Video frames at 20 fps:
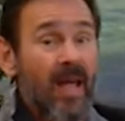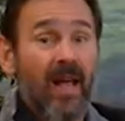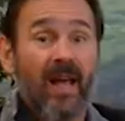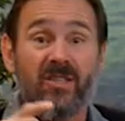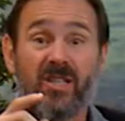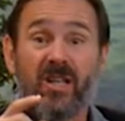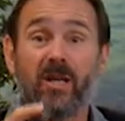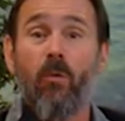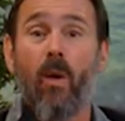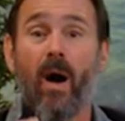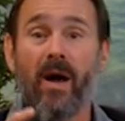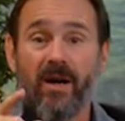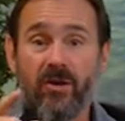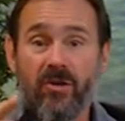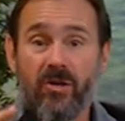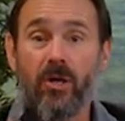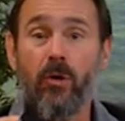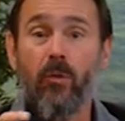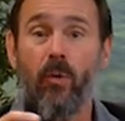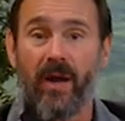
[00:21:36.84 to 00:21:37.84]
is he wanted
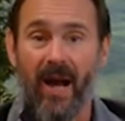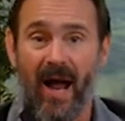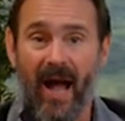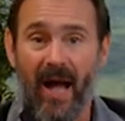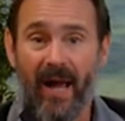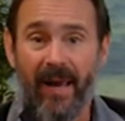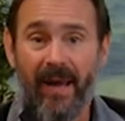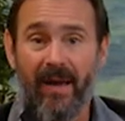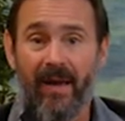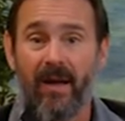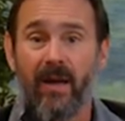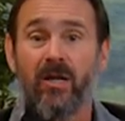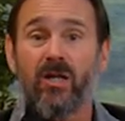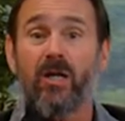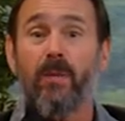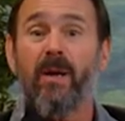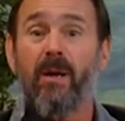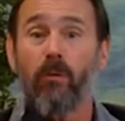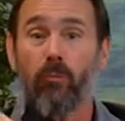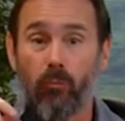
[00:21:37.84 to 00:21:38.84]
you and I to
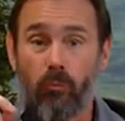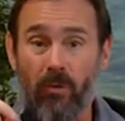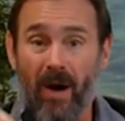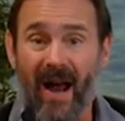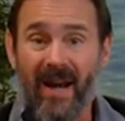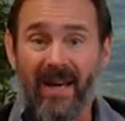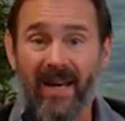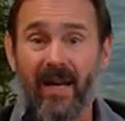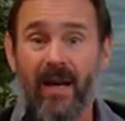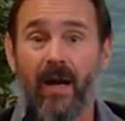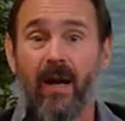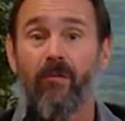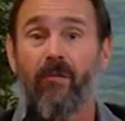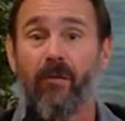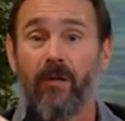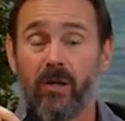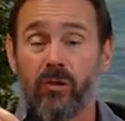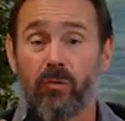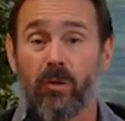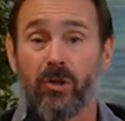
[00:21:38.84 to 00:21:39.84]
be ready for
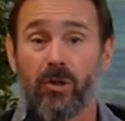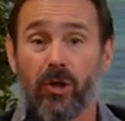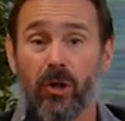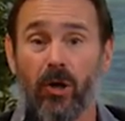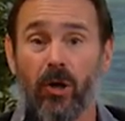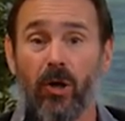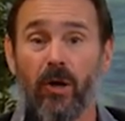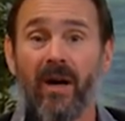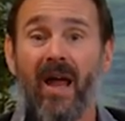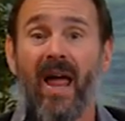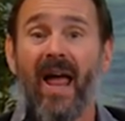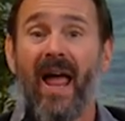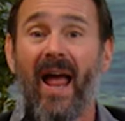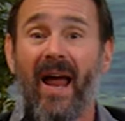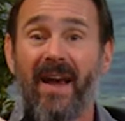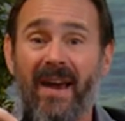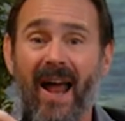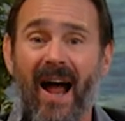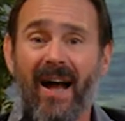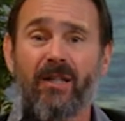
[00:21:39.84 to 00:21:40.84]
his return
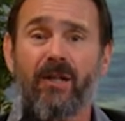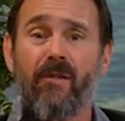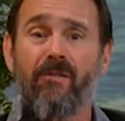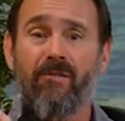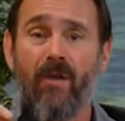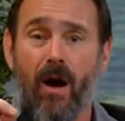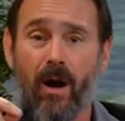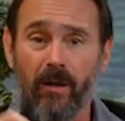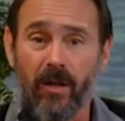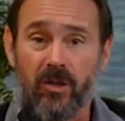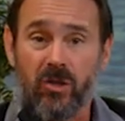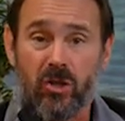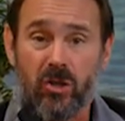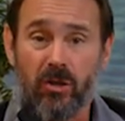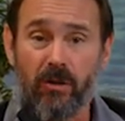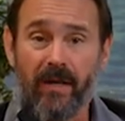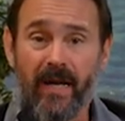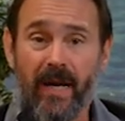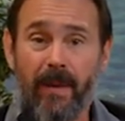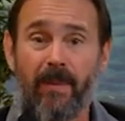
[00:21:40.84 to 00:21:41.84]
and not to fall
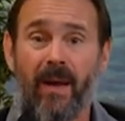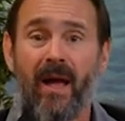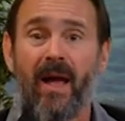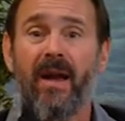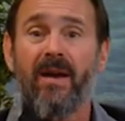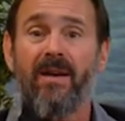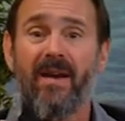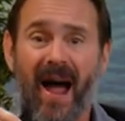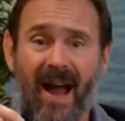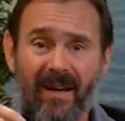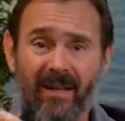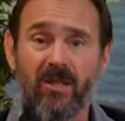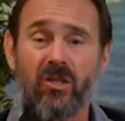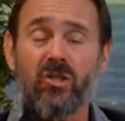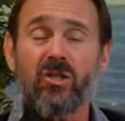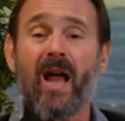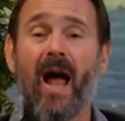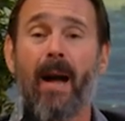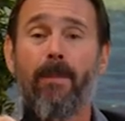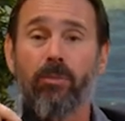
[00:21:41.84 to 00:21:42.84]
asleep, not to
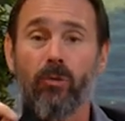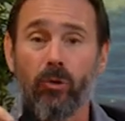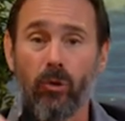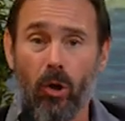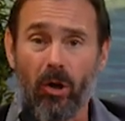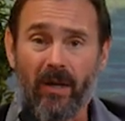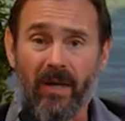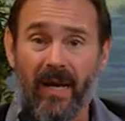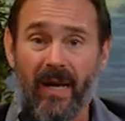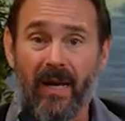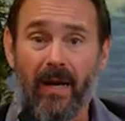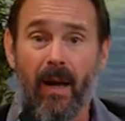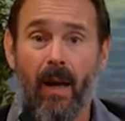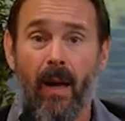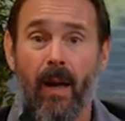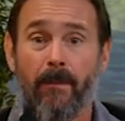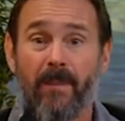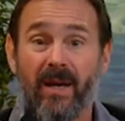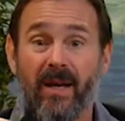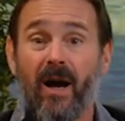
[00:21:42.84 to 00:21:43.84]
stop looking
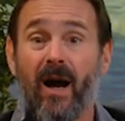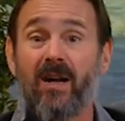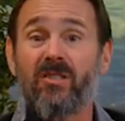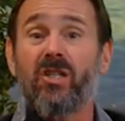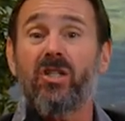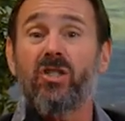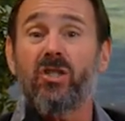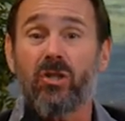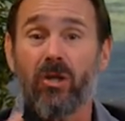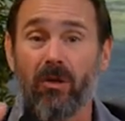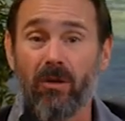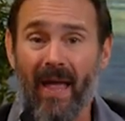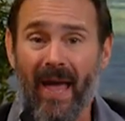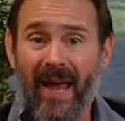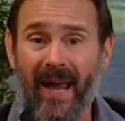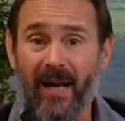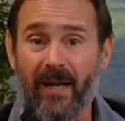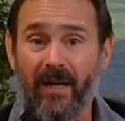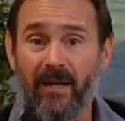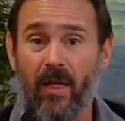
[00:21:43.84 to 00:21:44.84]
because it's
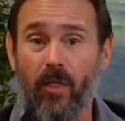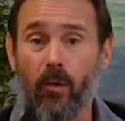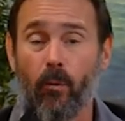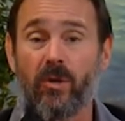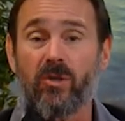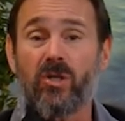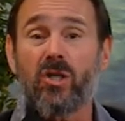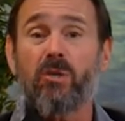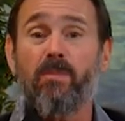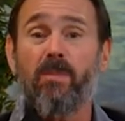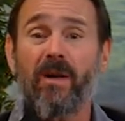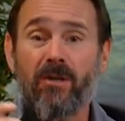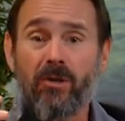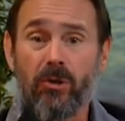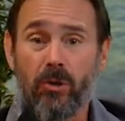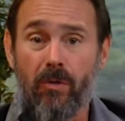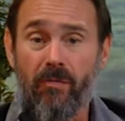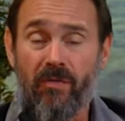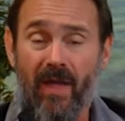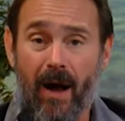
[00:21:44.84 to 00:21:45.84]
delayed. In other words, it's been
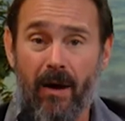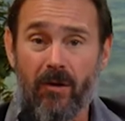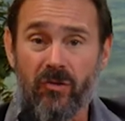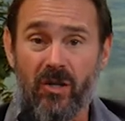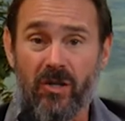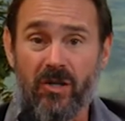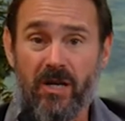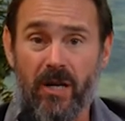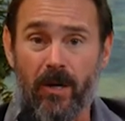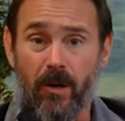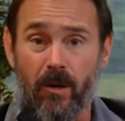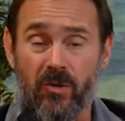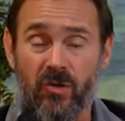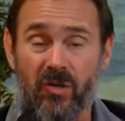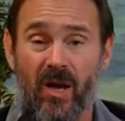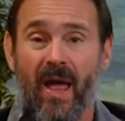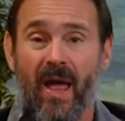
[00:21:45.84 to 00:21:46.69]
2,000 years.